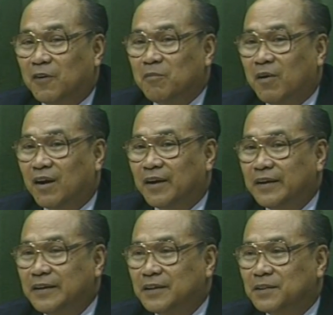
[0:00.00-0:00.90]
of
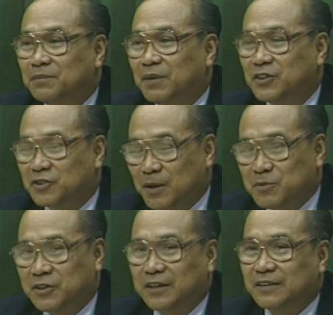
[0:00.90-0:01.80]
my, uh, my
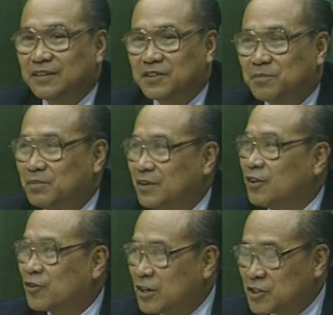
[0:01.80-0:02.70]
subject. It's
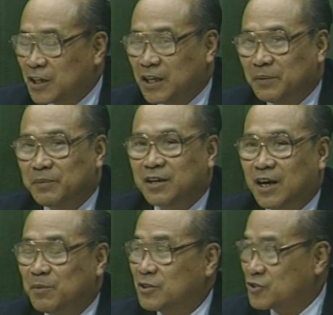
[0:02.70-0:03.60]
increasingly
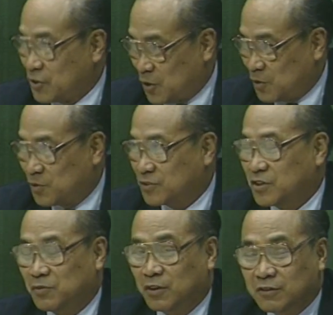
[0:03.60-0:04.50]
becoming so for
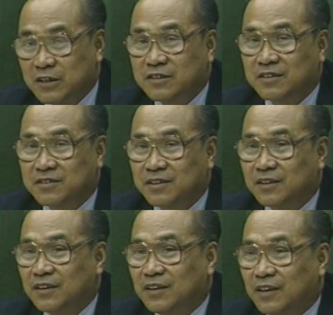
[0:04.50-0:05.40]
several reasons.
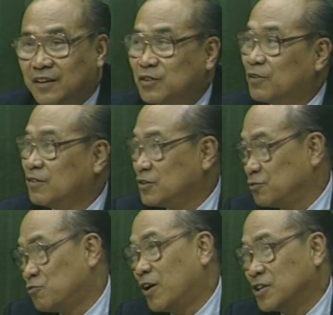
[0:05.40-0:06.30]
And that's one
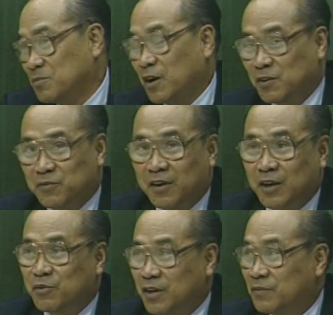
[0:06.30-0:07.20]
reason why, as a matter of
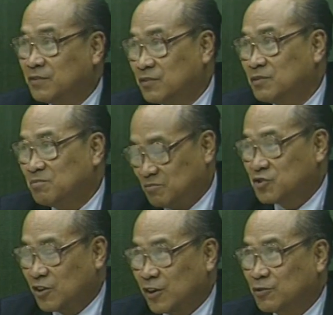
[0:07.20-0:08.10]
fact, we are
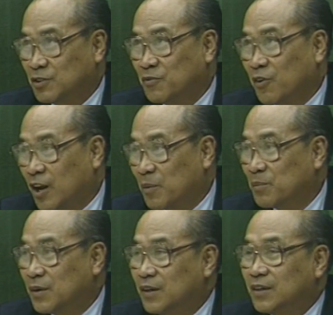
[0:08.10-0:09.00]
starting to develop
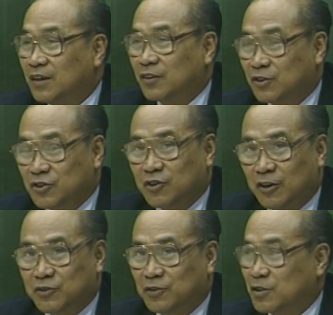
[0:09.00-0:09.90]
a
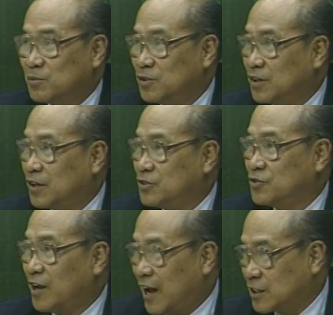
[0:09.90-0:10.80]
cross-cultural
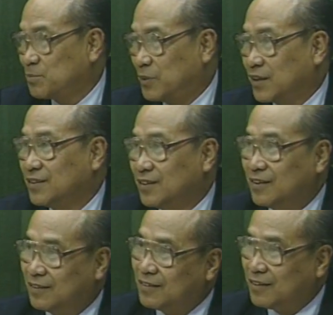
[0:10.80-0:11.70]
communication aspect
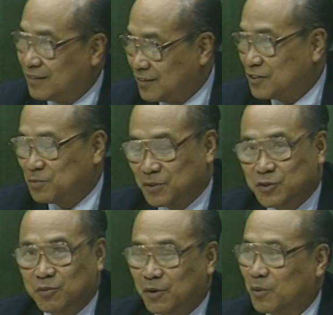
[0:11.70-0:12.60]
in, in
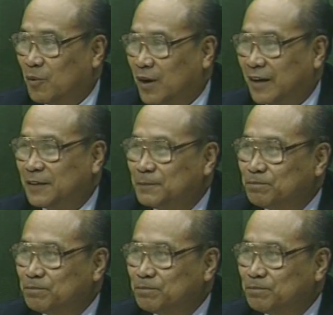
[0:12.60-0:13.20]
Speech one oh one.